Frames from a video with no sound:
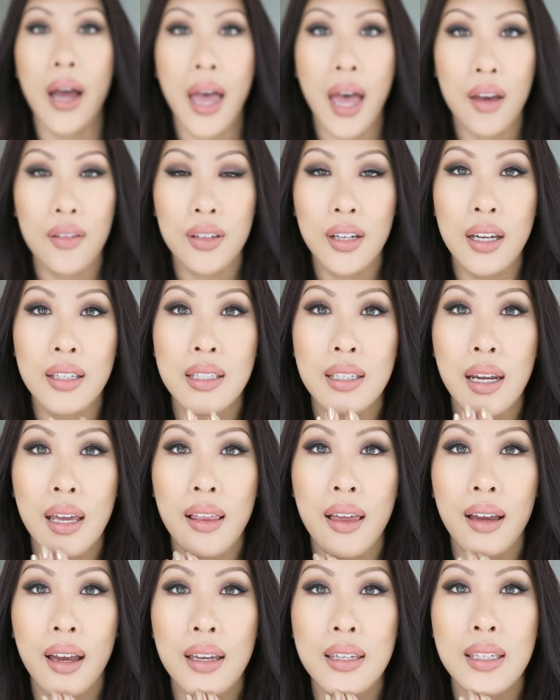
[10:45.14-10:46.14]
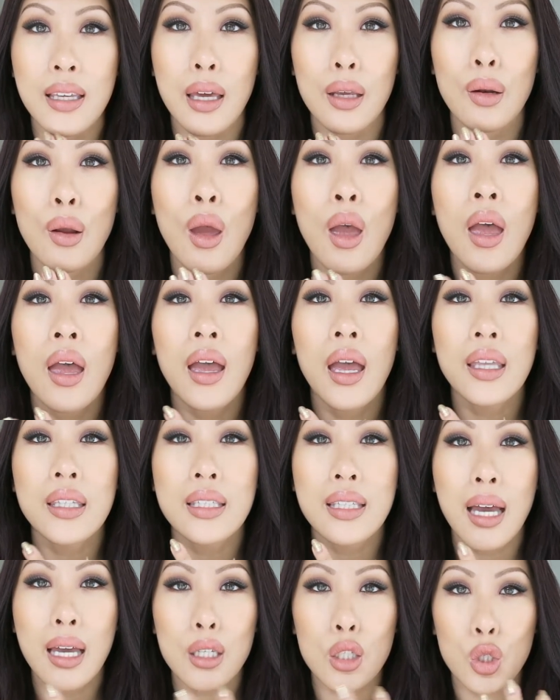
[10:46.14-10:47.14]
i have it on today like i said
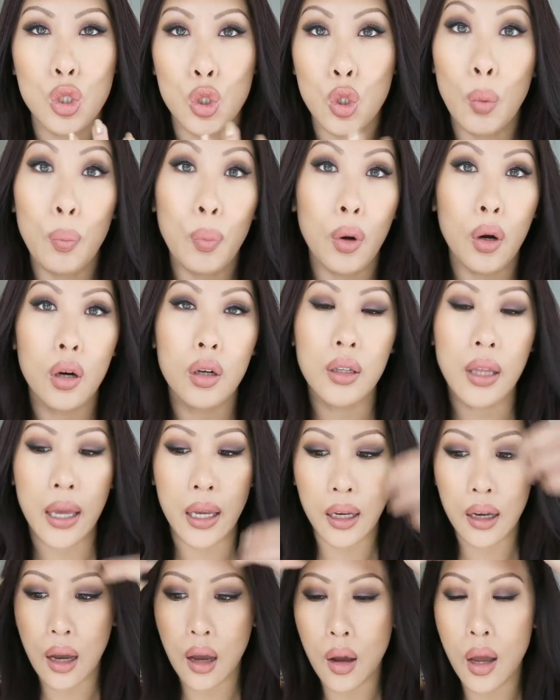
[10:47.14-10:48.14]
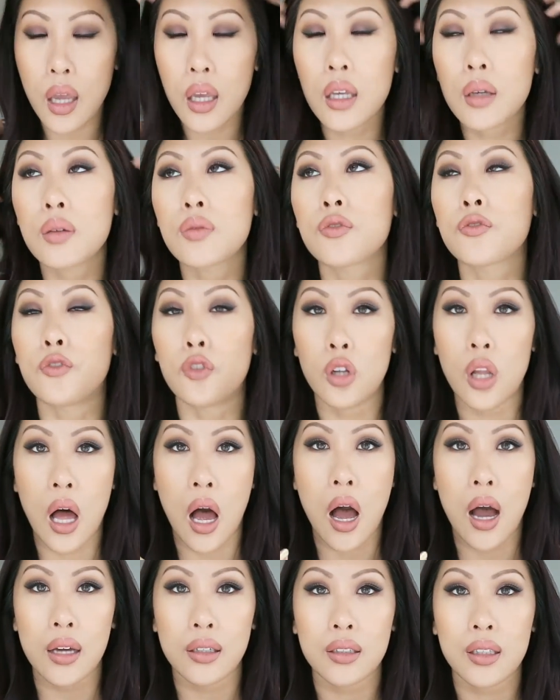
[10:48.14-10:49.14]
it's not super like full
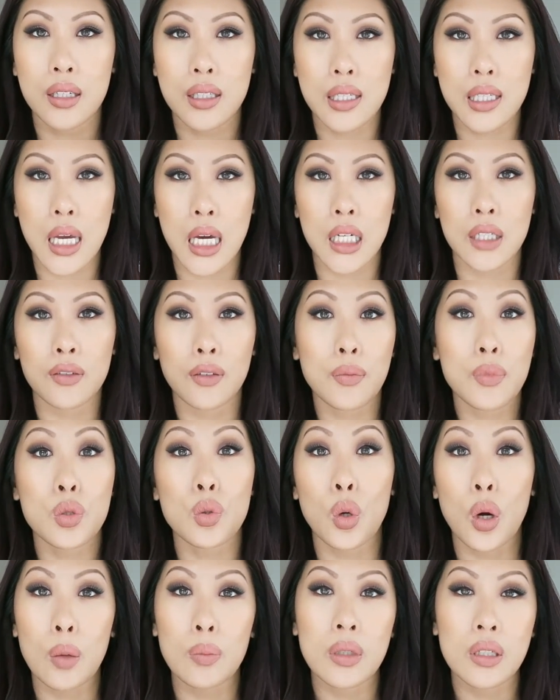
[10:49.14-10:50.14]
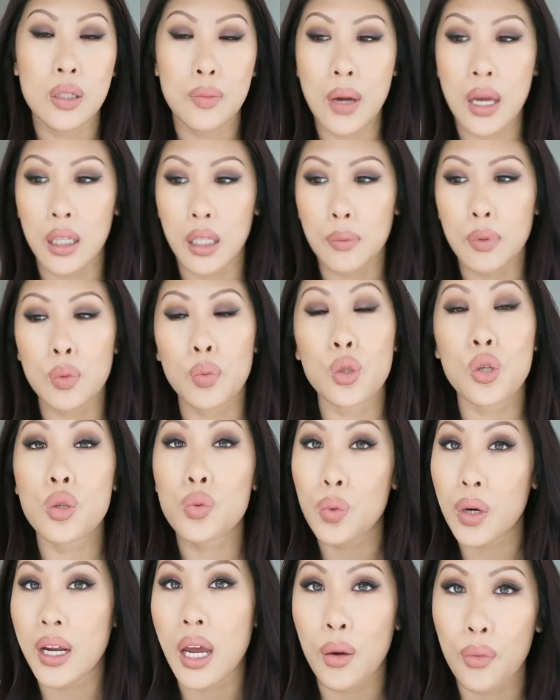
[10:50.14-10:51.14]
on because it's kind of absorbed into my lips which
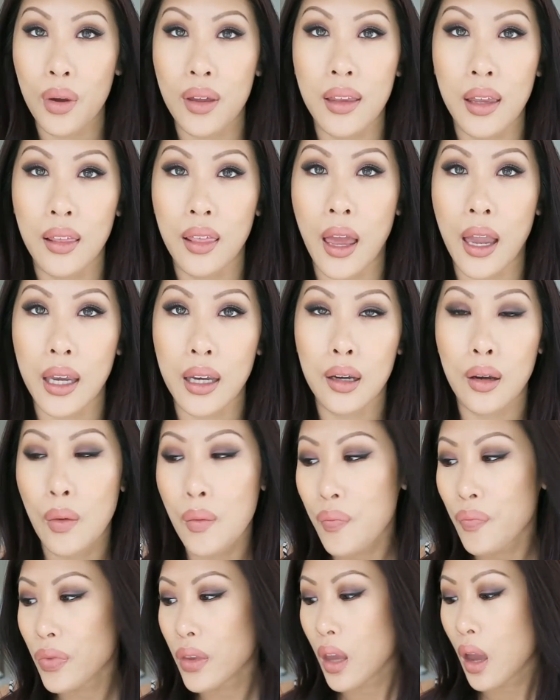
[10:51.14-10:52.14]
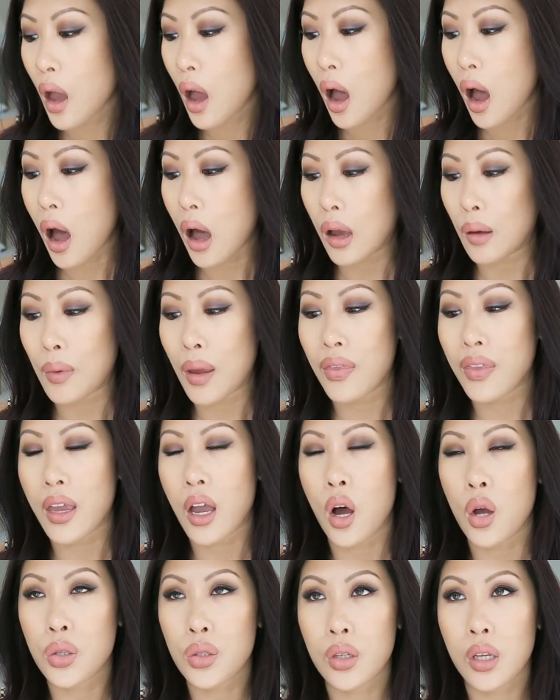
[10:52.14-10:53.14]
is what i really like um, and
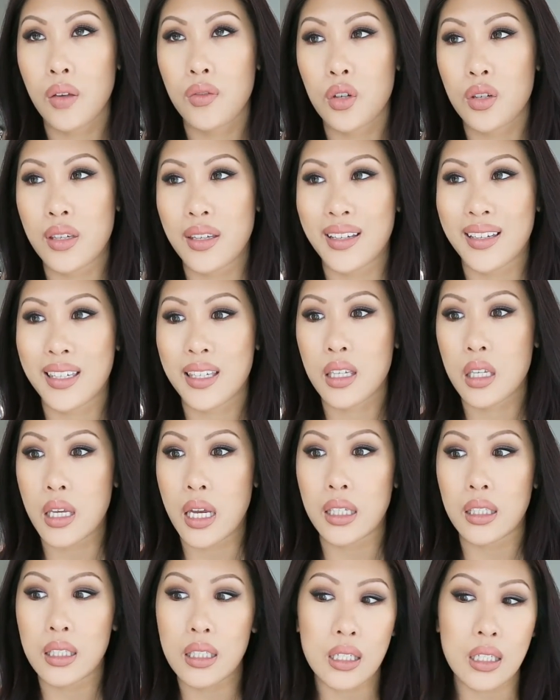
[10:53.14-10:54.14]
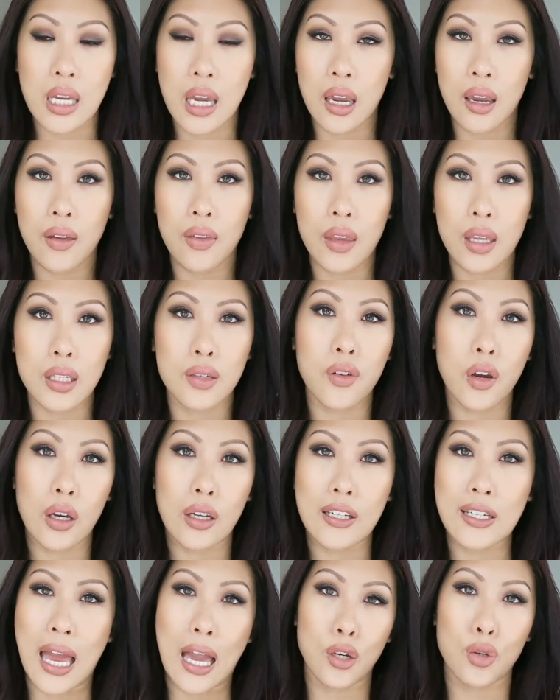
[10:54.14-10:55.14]
they also give just like a slight stain that's
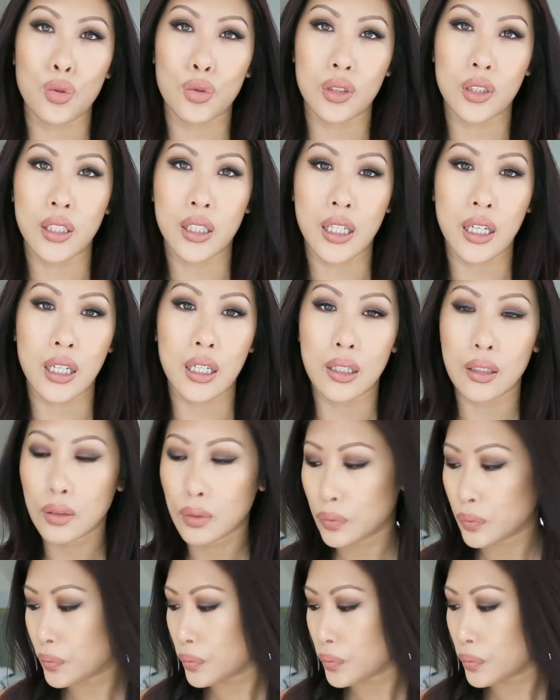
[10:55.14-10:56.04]
very natural looking